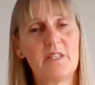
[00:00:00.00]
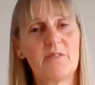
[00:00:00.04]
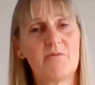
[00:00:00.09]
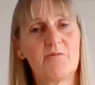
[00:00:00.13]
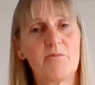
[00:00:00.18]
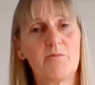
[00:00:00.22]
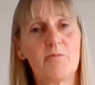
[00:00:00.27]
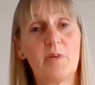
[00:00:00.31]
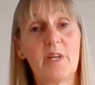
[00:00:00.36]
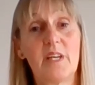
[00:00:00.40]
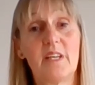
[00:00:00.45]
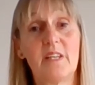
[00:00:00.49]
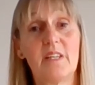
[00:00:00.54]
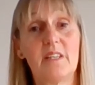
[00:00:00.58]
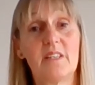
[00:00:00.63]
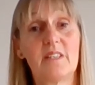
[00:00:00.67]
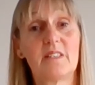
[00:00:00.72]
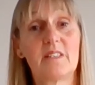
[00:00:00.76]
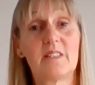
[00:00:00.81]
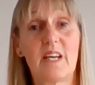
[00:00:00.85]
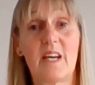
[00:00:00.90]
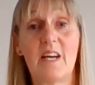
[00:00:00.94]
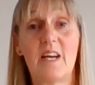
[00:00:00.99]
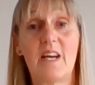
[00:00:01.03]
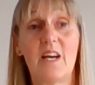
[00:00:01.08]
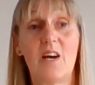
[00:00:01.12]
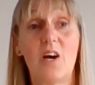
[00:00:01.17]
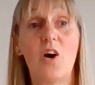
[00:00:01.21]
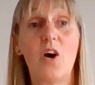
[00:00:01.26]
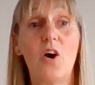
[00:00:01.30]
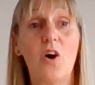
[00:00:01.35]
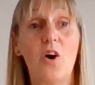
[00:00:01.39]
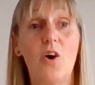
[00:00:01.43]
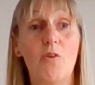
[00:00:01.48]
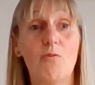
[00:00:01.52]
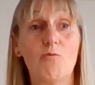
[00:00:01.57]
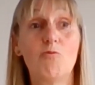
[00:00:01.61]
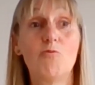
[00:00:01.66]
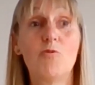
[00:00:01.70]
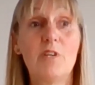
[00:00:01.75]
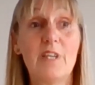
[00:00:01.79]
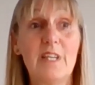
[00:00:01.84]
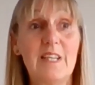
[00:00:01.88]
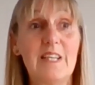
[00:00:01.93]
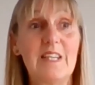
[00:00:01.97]
different ways. There are
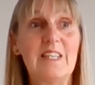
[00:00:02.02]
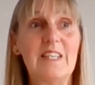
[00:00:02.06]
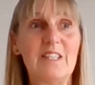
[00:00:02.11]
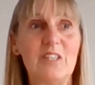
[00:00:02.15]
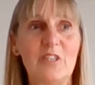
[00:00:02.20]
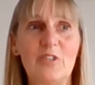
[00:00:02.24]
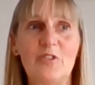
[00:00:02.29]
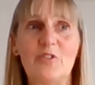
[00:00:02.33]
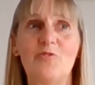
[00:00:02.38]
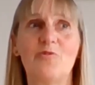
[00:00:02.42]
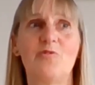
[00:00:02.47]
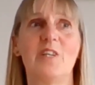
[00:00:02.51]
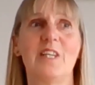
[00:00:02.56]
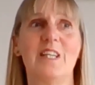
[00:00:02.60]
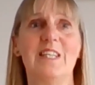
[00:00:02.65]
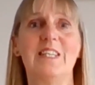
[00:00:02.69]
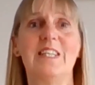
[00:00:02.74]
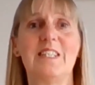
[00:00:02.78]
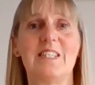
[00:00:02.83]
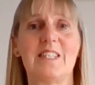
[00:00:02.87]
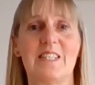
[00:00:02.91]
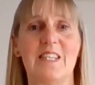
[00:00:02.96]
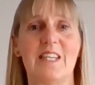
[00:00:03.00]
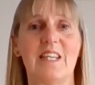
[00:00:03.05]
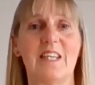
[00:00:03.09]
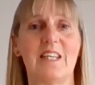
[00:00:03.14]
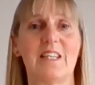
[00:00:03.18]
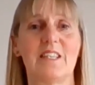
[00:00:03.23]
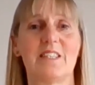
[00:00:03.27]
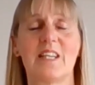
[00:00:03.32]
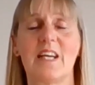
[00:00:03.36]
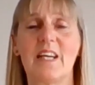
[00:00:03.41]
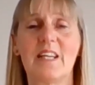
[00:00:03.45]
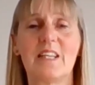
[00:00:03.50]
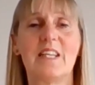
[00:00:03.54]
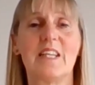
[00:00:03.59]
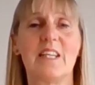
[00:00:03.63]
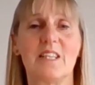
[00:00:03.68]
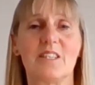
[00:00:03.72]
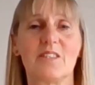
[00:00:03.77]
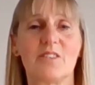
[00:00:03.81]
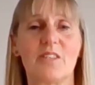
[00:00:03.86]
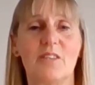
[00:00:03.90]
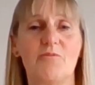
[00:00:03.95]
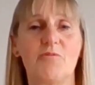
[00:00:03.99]
really good releasing
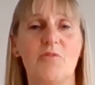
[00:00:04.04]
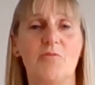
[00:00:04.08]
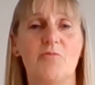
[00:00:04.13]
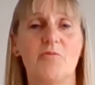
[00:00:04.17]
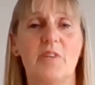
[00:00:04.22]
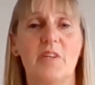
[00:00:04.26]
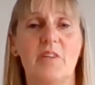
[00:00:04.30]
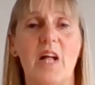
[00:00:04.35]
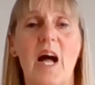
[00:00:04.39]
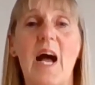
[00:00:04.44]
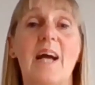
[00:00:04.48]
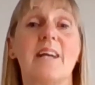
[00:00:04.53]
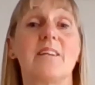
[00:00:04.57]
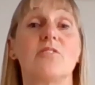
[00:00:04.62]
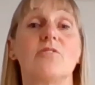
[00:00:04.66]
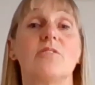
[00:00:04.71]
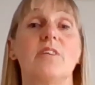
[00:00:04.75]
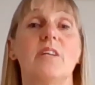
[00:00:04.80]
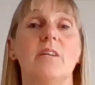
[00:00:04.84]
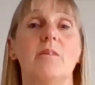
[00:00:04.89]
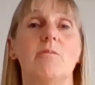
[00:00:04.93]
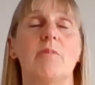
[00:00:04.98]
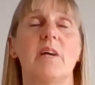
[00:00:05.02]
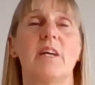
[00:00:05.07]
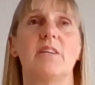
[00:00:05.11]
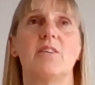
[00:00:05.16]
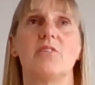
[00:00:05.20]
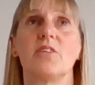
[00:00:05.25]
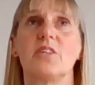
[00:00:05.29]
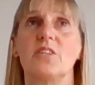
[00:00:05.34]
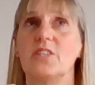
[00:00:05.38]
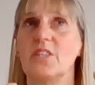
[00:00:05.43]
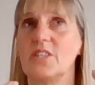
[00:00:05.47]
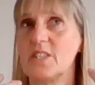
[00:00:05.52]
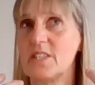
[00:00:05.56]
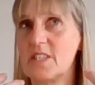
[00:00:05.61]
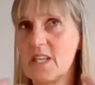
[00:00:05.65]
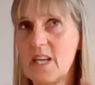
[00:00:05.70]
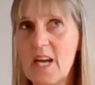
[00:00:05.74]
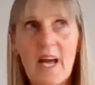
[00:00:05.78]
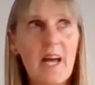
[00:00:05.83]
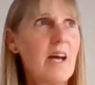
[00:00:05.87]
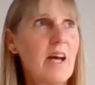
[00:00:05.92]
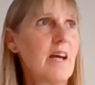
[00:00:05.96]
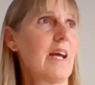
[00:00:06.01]
techniques if you feel angry, where you can just
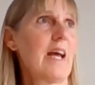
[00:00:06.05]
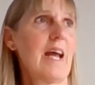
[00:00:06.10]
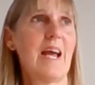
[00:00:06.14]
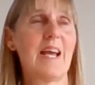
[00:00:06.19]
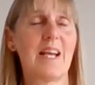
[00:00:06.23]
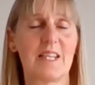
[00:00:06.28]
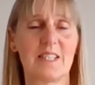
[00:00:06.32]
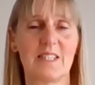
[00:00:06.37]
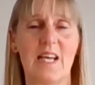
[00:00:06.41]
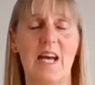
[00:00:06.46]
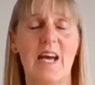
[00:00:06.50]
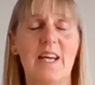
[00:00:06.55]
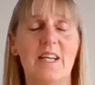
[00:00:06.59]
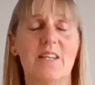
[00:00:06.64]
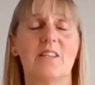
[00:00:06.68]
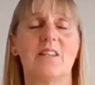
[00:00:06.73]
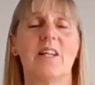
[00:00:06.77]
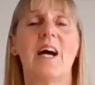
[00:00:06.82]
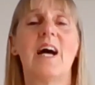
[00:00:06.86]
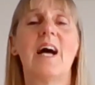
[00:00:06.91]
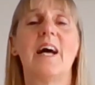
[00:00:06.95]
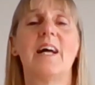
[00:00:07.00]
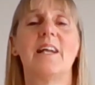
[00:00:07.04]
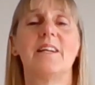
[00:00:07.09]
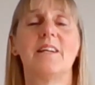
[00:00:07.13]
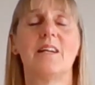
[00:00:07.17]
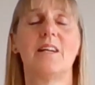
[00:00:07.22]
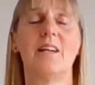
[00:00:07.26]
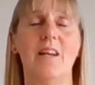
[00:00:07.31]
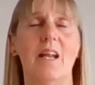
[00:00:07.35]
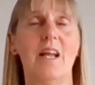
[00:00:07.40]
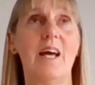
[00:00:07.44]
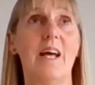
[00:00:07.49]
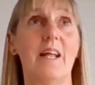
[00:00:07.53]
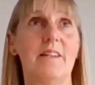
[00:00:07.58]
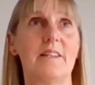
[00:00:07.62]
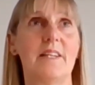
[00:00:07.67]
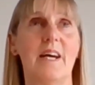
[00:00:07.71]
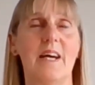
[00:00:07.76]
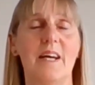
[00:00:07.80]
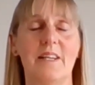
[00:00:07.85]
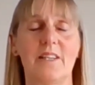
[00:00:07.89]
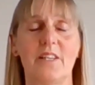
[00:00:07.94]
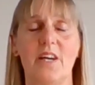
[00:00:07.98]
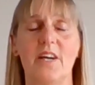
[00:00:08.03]
exhale and let
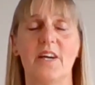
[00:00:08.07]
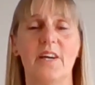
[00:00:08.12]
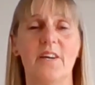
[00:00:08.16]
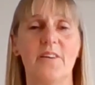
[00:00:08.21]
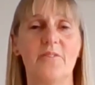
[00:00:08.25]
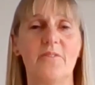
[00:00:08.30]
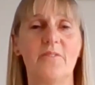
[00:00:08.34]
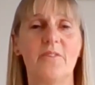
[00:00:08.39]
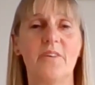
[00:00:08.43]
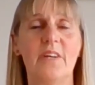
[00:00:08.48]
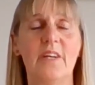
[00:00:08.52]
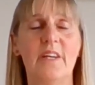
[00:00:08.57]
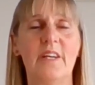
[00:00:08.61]
that go.